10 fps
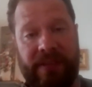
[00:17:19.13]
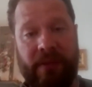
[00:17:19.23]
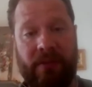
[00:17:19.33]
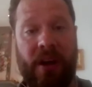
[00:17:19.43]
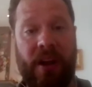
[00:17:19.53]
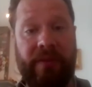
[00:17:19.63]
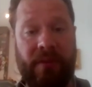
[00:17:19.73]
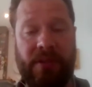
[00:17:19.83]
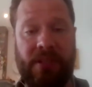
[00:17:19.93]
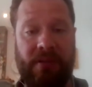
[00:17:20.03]
If you're arriving
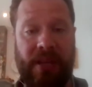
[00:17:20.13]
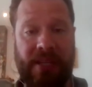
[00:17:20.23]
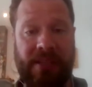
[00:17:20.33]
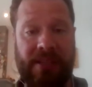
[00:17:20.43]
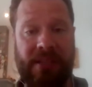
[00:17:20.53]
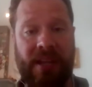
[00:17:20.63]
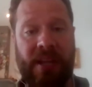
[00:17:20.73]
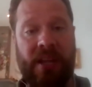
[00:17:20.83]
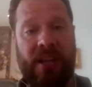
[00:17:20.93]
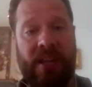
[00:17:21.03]
with 2 kids,
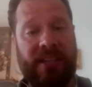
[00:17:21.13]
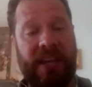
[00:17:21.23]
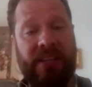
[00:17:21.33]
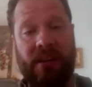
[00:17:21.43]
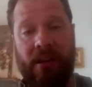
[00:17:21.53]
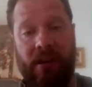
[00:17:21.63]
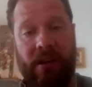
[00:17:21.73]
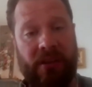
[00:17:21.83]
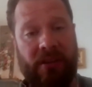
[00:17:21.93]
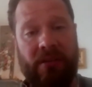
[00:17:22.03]
it's 8
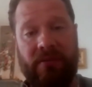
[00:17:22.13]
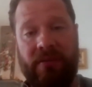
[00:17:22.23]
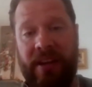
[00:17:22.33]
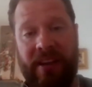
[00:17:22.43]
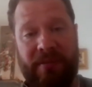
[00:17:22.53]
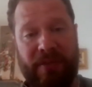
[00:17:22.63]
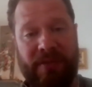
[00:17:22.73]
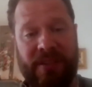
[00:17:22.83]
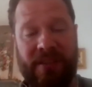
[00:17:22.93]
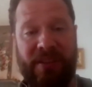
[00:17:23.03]
o'clock, you're not really going to move
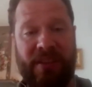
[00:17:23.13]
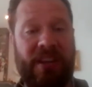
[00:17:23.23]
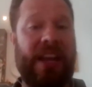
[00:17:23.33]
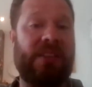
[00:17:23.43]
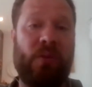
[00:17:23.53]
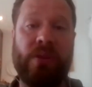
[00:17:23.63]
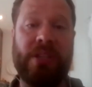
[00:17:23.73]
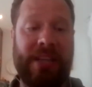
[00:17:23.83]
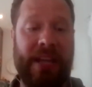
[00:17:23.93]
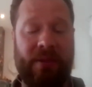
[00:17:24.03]
to, you don't know how to order
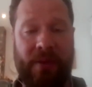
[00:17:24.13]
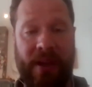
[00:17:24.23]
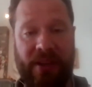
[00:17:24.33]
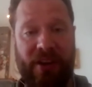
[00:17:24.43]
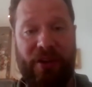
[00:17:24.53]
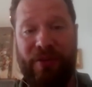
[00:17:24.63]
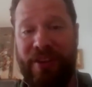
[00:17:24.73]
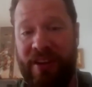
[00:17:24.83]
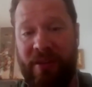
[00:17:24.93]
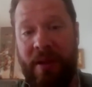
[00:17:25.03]
takeaway, you don't know, you
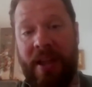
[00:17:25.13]
know,